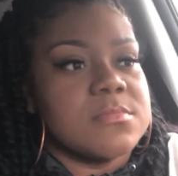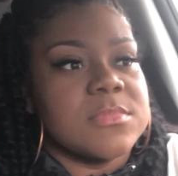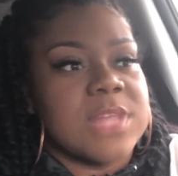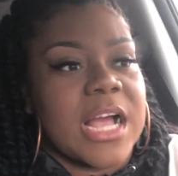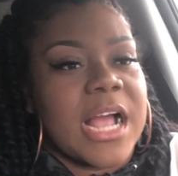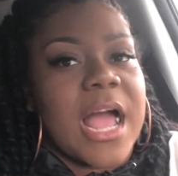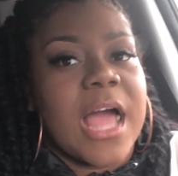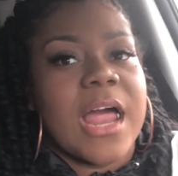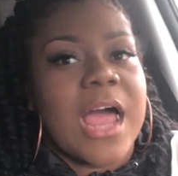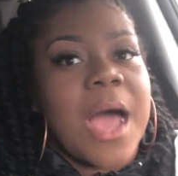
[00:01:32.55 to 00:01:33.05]

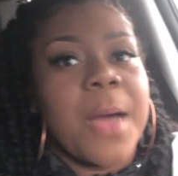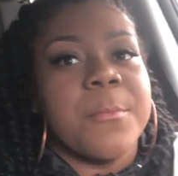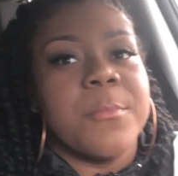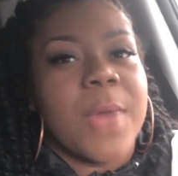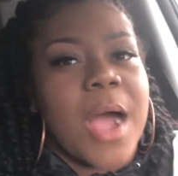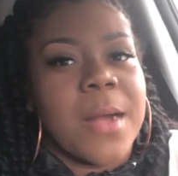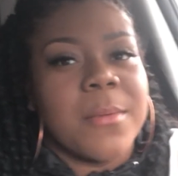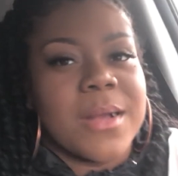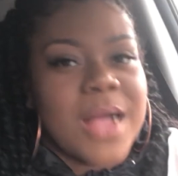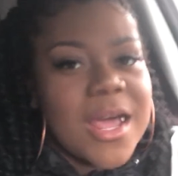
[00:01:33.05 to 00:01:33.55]
like,
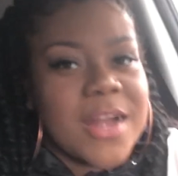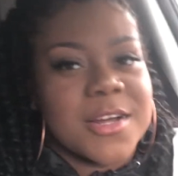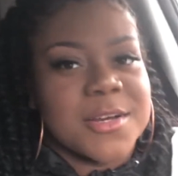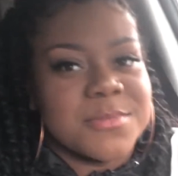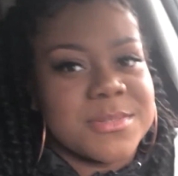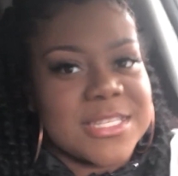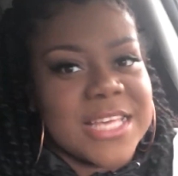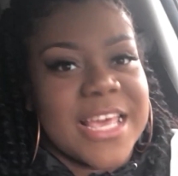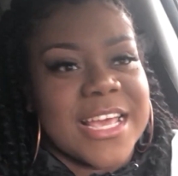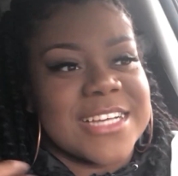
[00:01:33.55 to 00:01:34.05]
I'm kind of
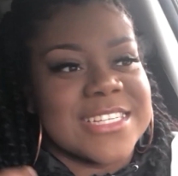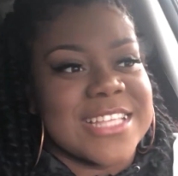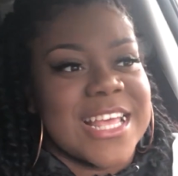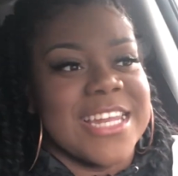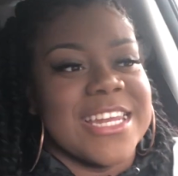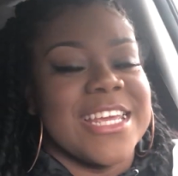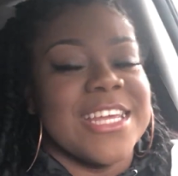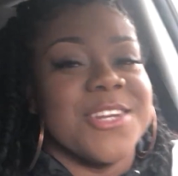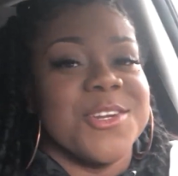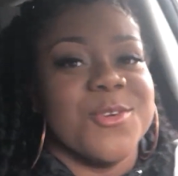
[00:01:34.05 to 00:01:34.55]
upset because
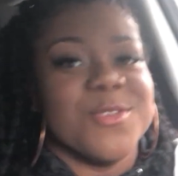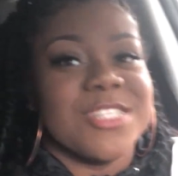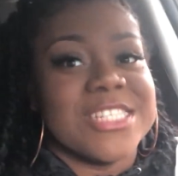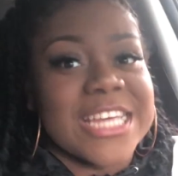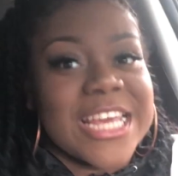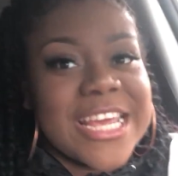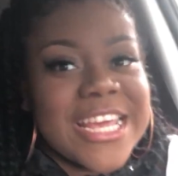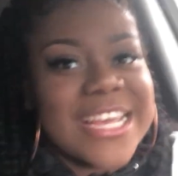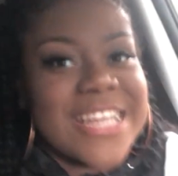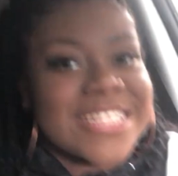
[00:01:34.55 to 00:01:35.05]
I need new
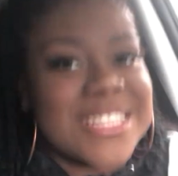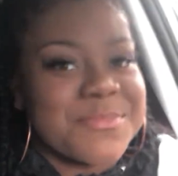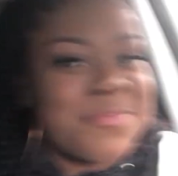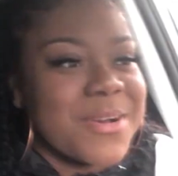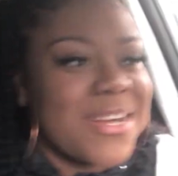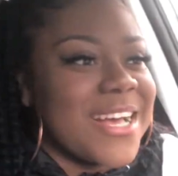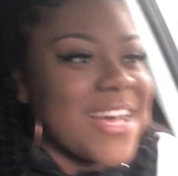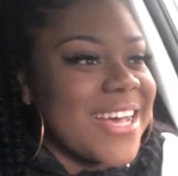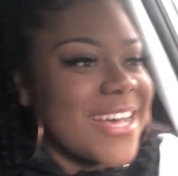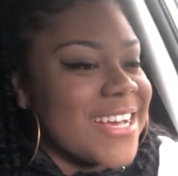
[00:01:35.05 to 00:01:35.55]
jeans,
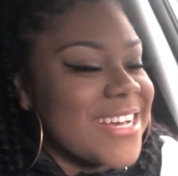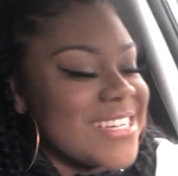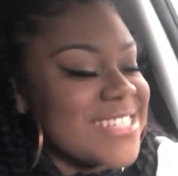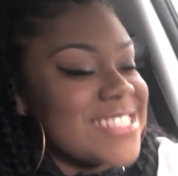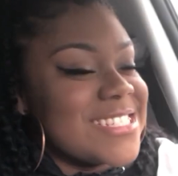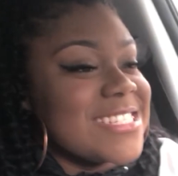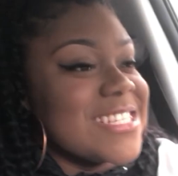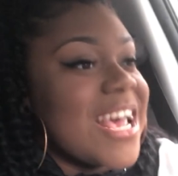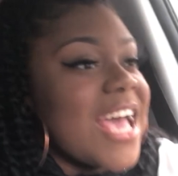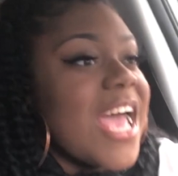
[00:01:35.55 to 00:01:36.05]

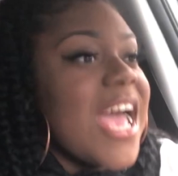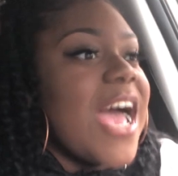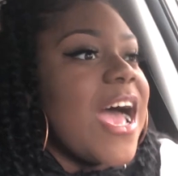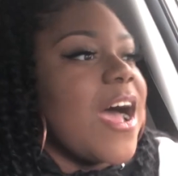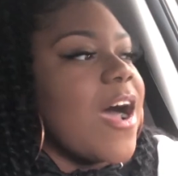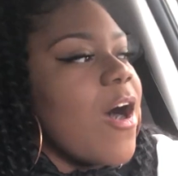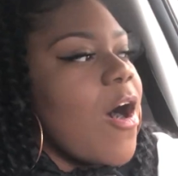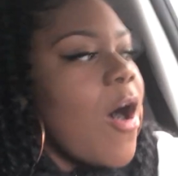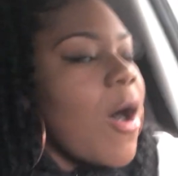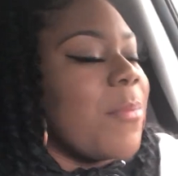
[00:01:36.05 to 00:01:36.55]
because
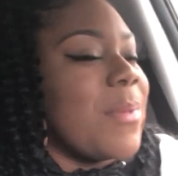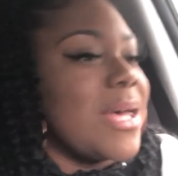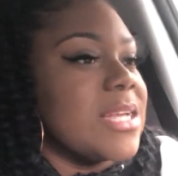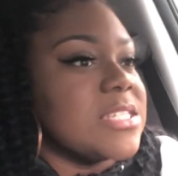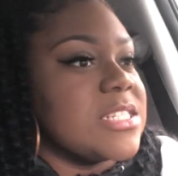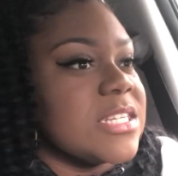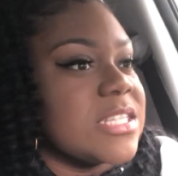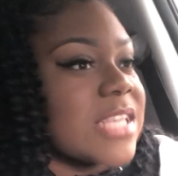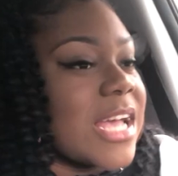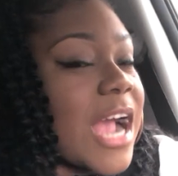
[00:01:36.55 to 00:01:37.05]
all
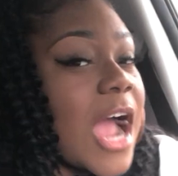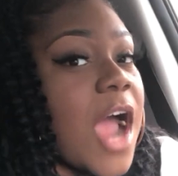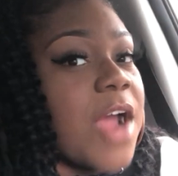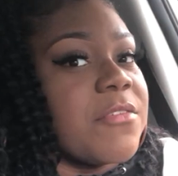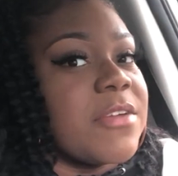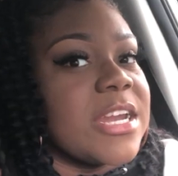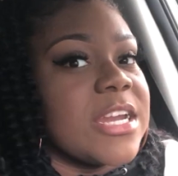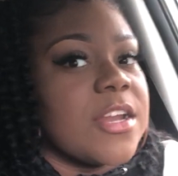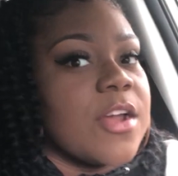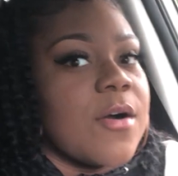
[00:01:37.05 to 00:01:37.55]
my jeans, like, I
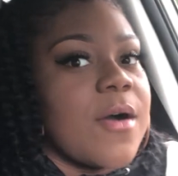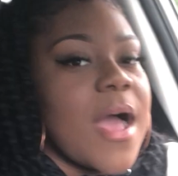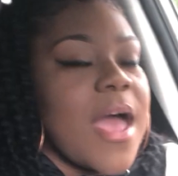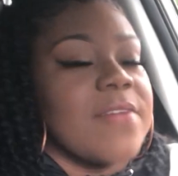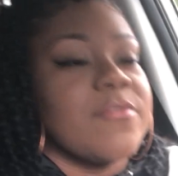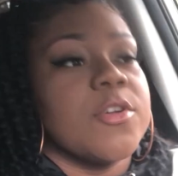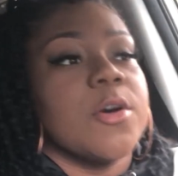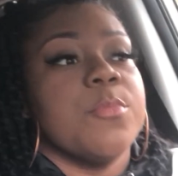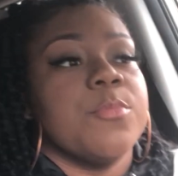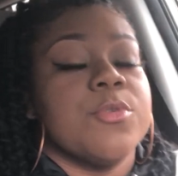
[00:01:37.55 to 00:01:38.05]
already don't
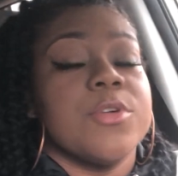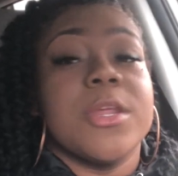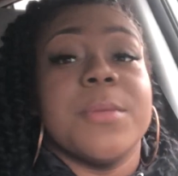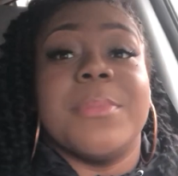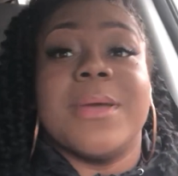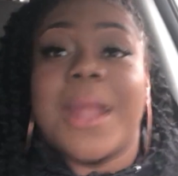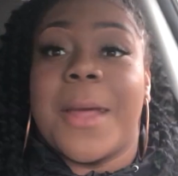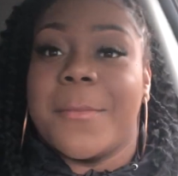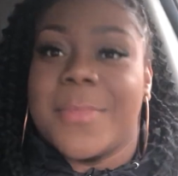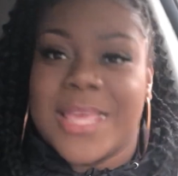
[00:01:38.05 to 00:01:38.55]
have no booty,
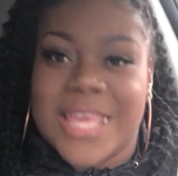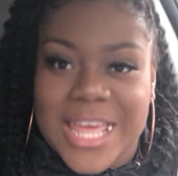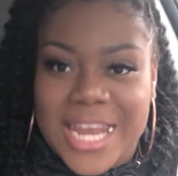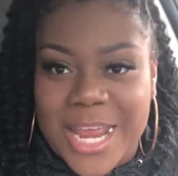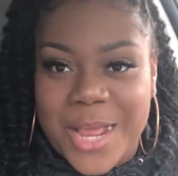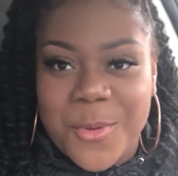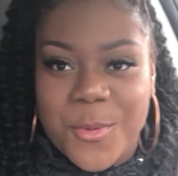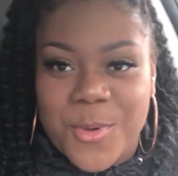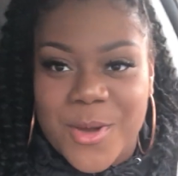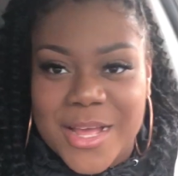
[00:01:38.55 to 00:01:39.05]
but I'm
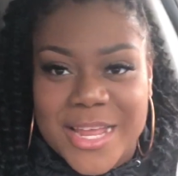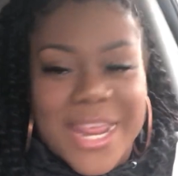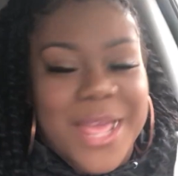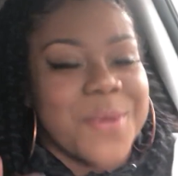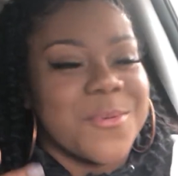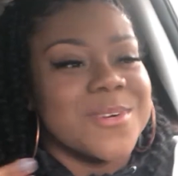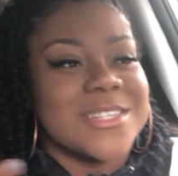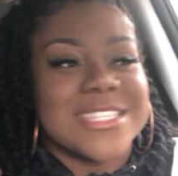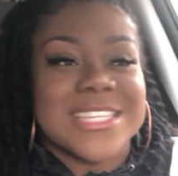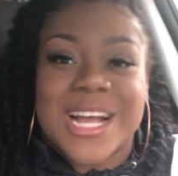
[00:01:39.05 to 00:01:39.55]
getting one,
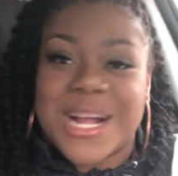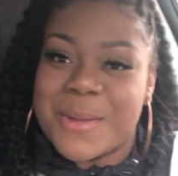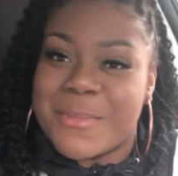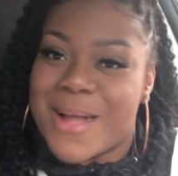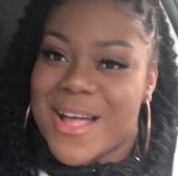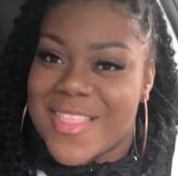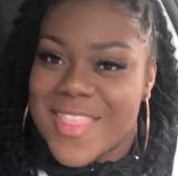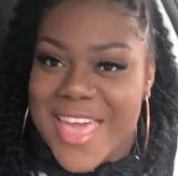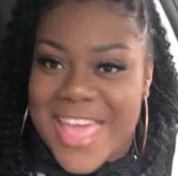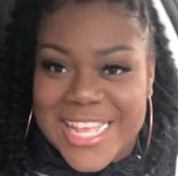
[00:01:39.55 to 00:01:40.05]
and we'll talk
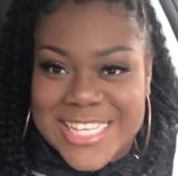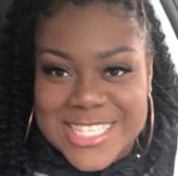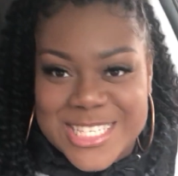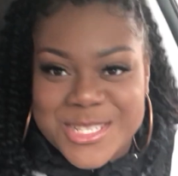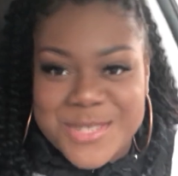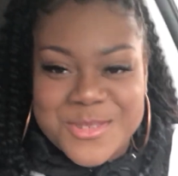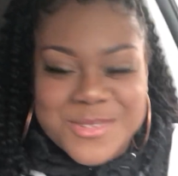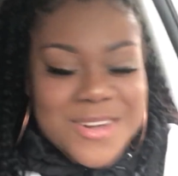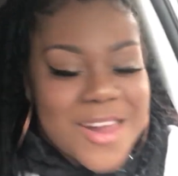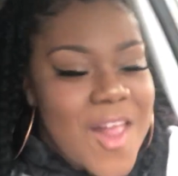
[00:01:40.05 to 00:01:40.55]
about that
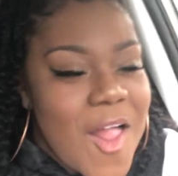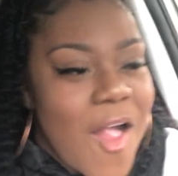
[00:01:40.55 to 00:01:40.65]
too.